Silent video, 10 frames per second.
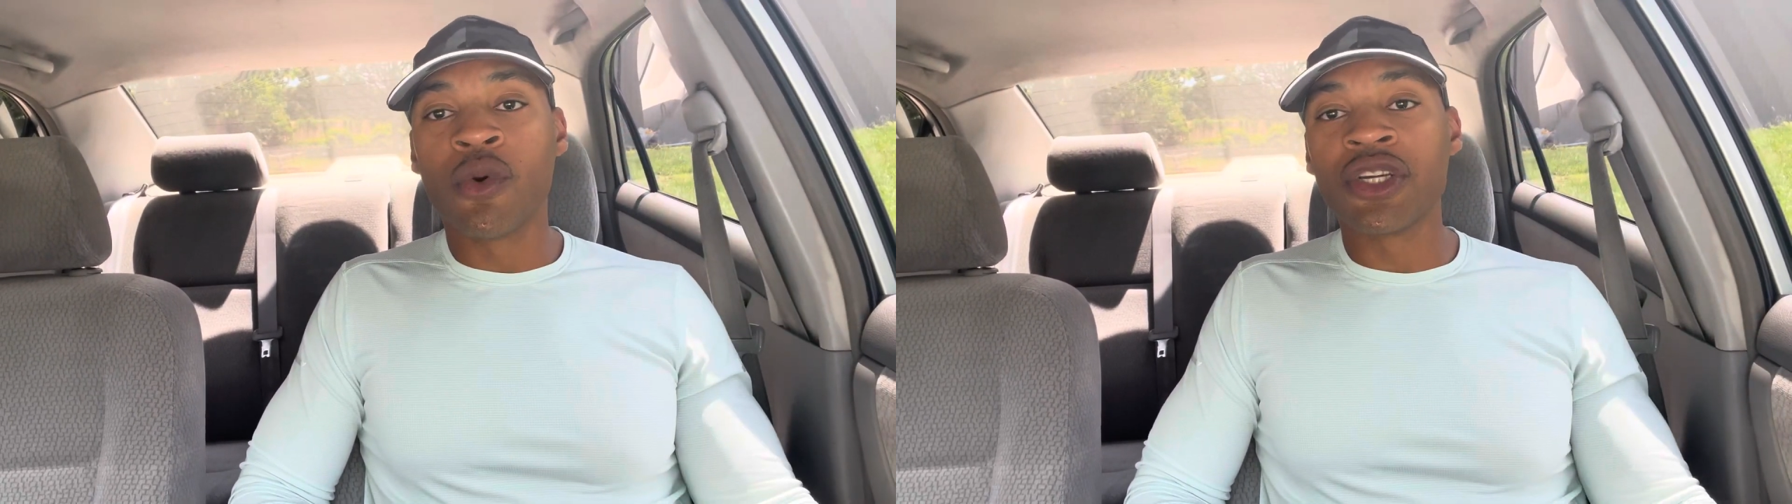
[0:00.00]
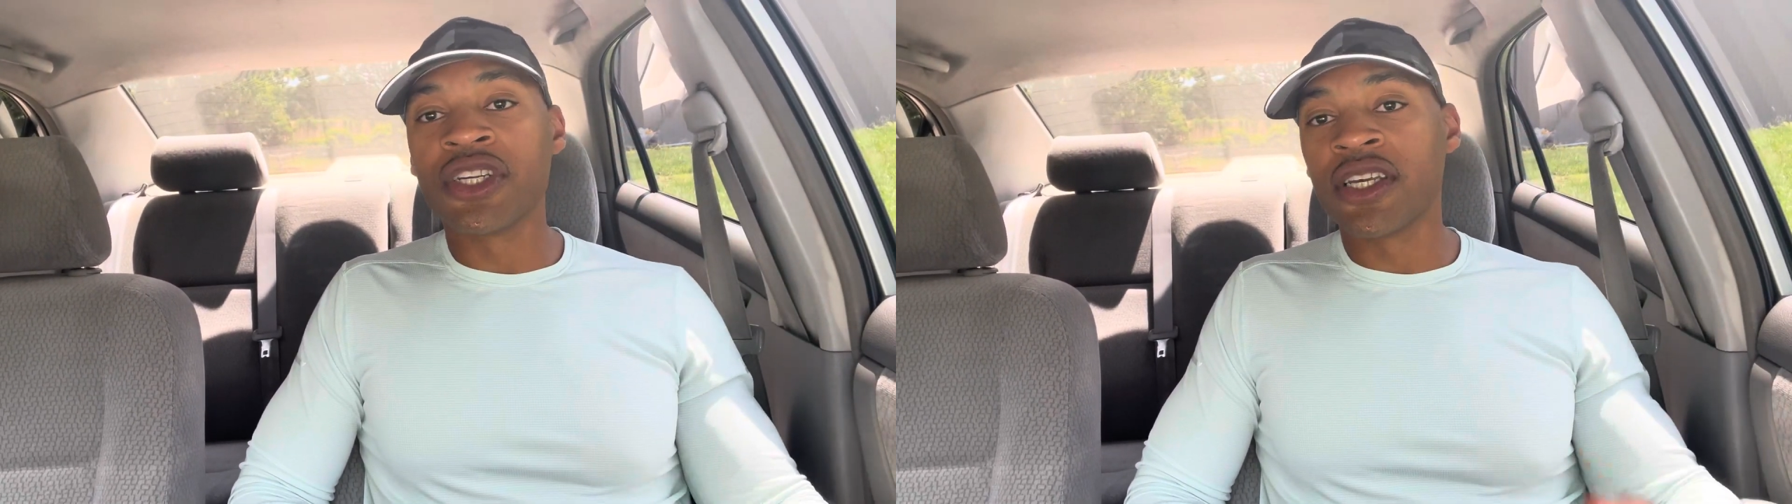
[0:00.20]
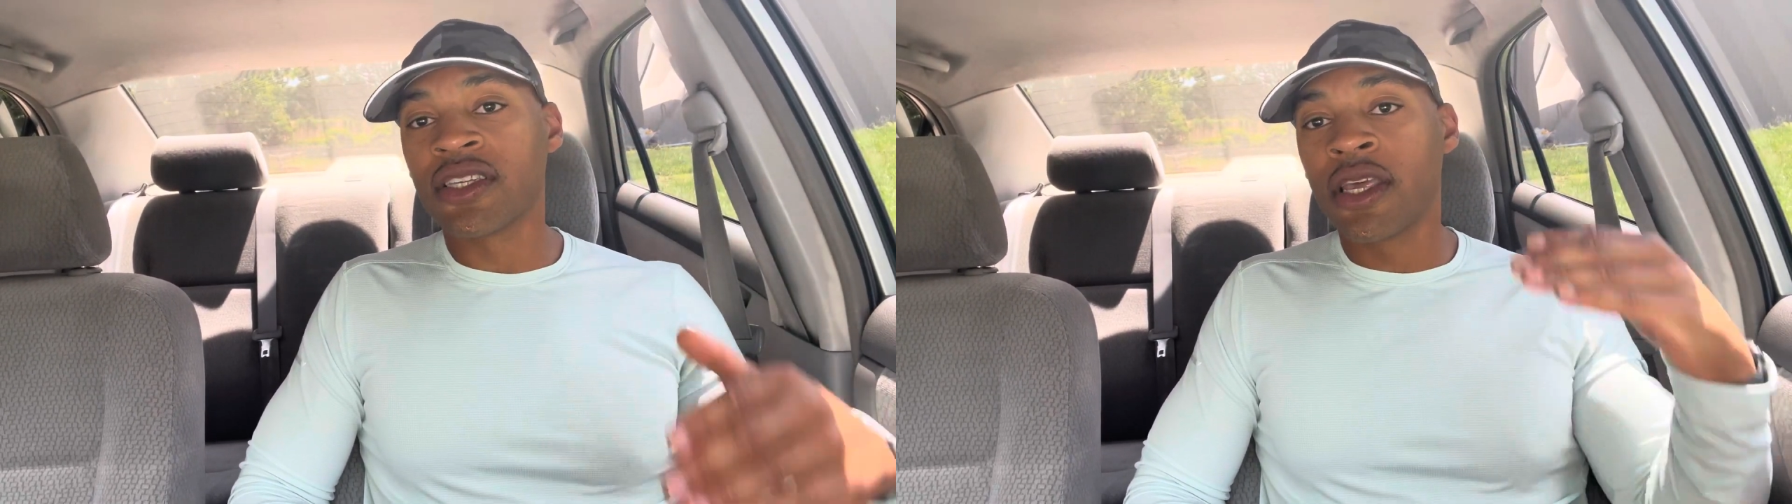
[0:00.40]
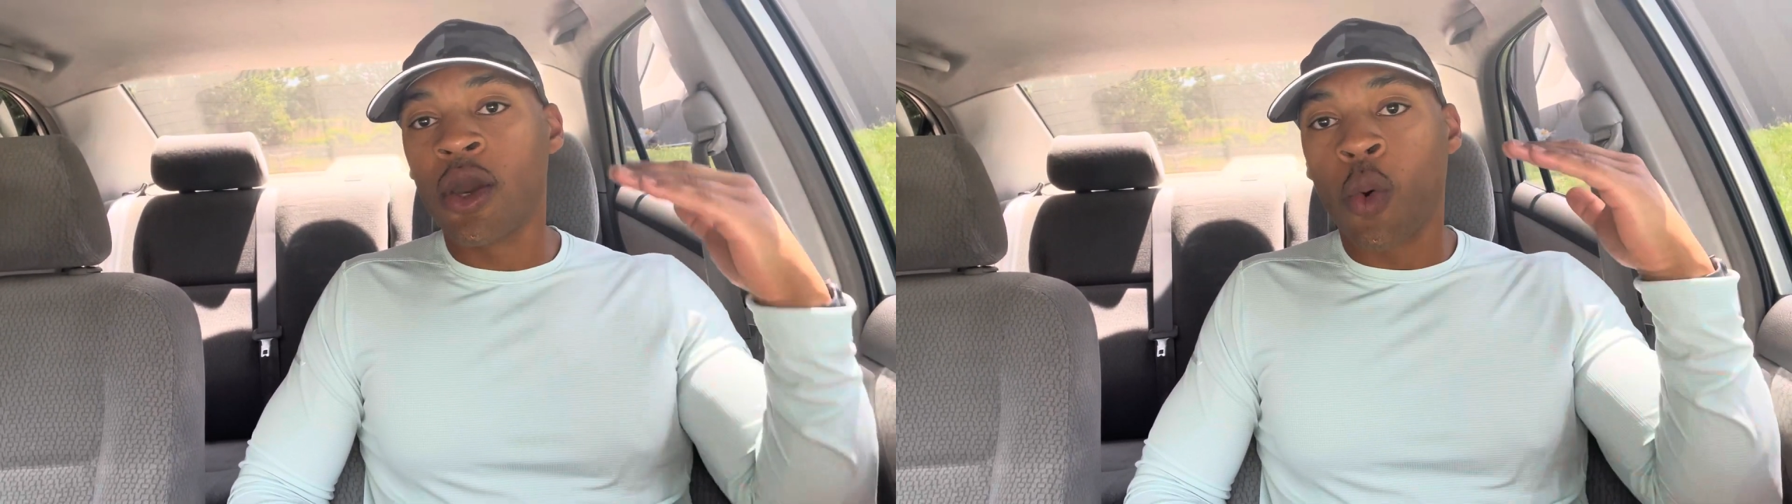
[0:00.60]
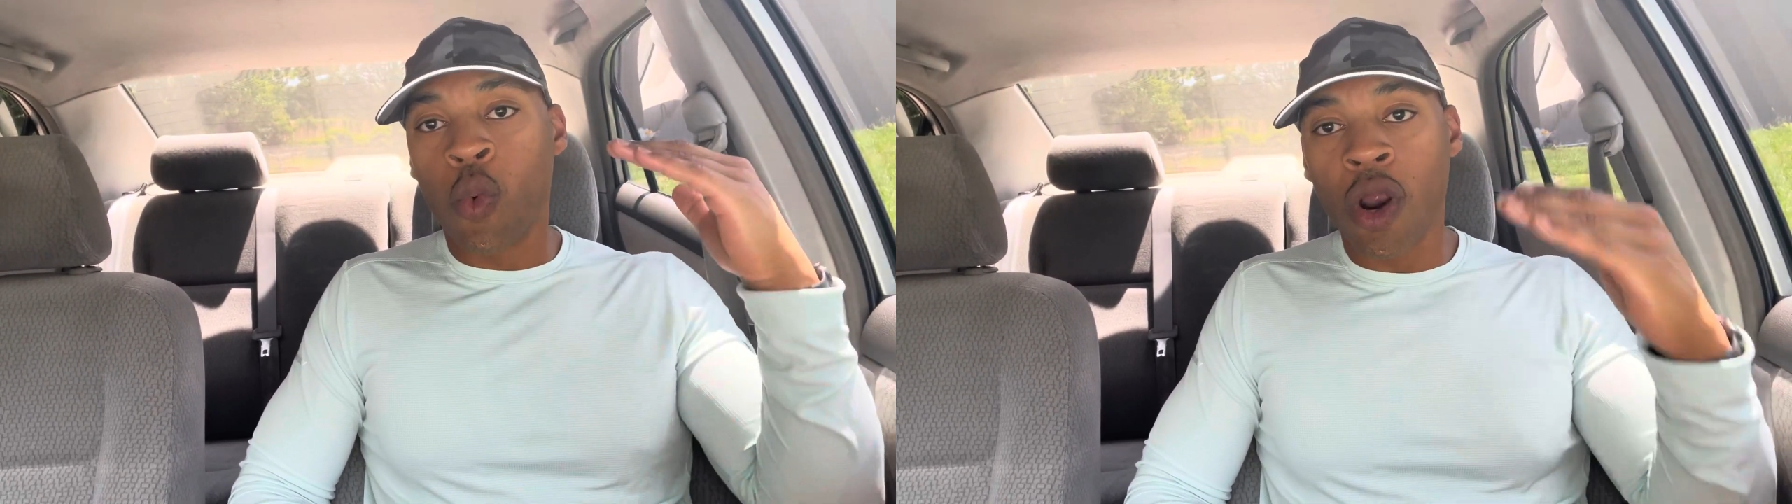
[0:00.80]
are just
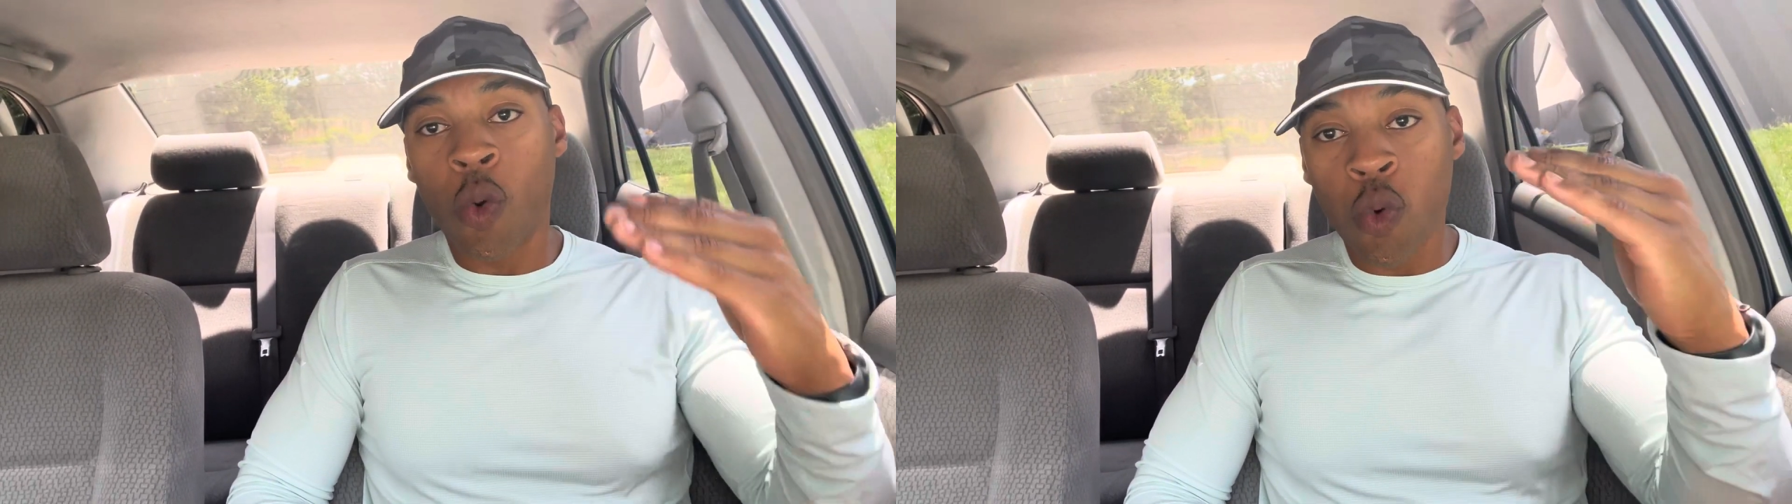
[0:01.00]
work,